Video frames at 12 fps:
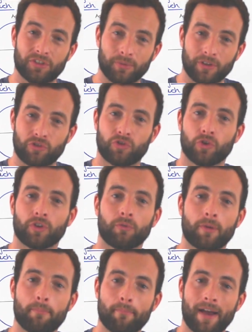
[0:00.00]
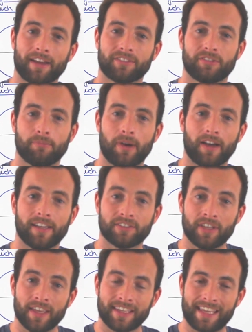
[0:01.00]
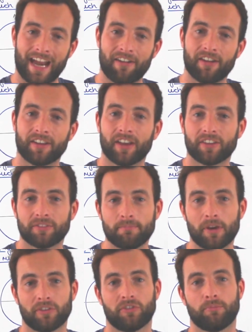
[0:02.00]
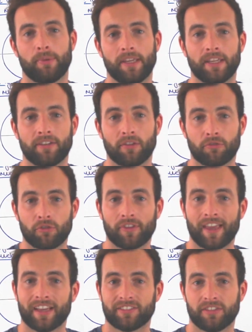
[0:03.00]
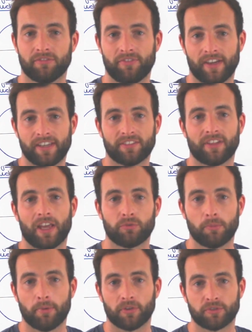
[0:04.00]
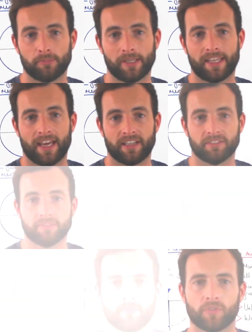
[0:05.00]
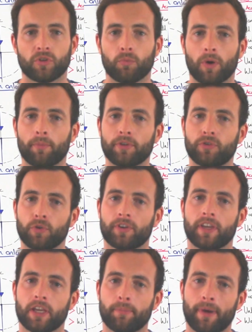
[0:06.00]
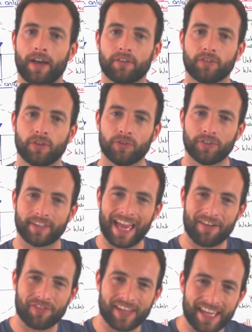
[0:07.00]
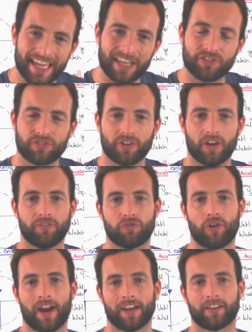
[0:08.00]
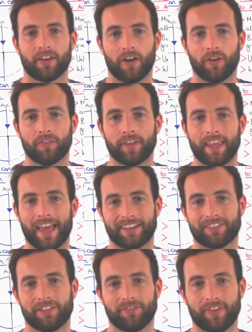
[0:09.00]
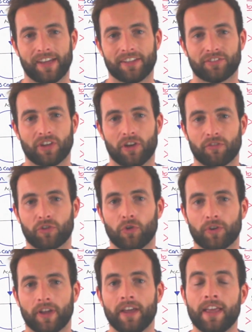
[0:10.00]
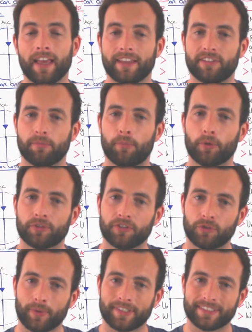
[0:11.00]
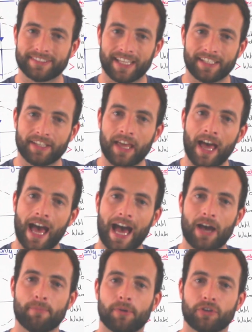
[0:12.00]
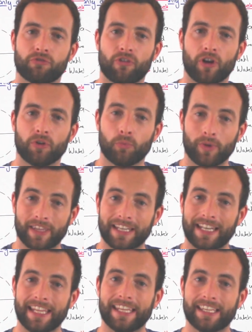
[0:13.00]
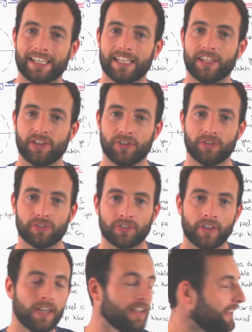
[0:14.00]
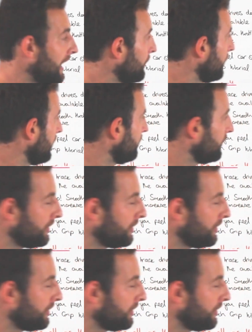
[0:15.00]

to ensure that we maximize carrying as much speed through the exit phase as we possibly can. So when we're talking about using every inch of track on the exit phase of a corner, it's important to understand how much road we can legally use. Now, in